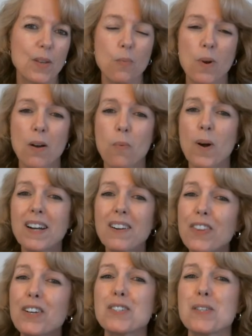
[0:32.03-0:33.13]
Well, what
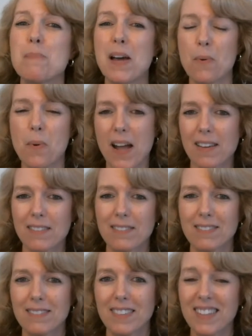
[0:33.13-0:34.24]
if there's a better way?
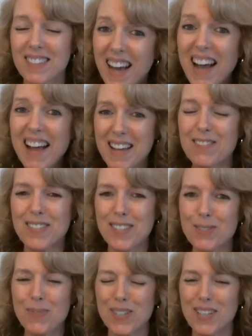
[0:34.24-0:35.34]
Because I have
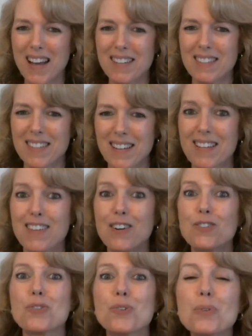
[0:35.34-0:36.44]
since realized
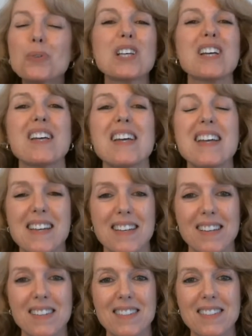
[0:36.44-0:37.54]
there truly
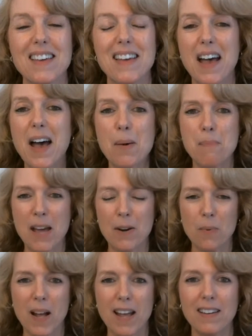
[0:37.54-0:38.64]
is a
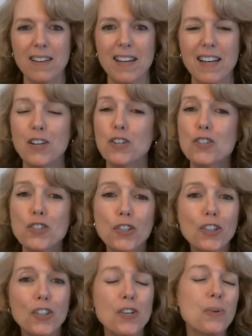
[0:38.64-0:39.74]
better way.
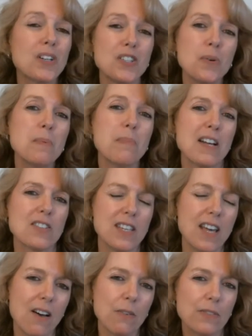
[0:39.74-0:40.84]
Sure, you can do it by
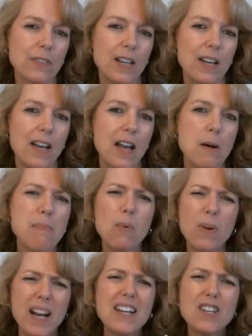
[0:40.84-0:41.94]
yourself. But
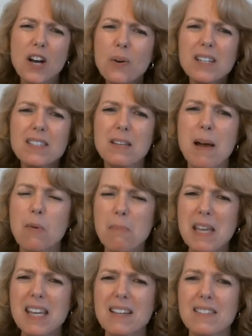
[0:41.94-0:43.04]
what I noticed about
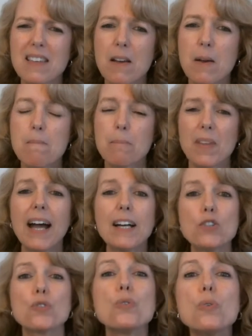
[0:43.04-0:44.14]
me is I
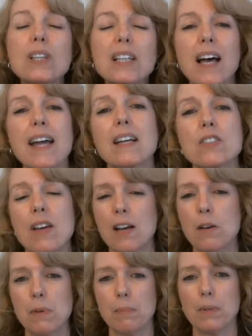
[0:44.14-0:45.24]
truly like to
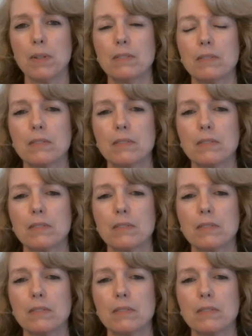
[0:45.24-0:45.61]
help people.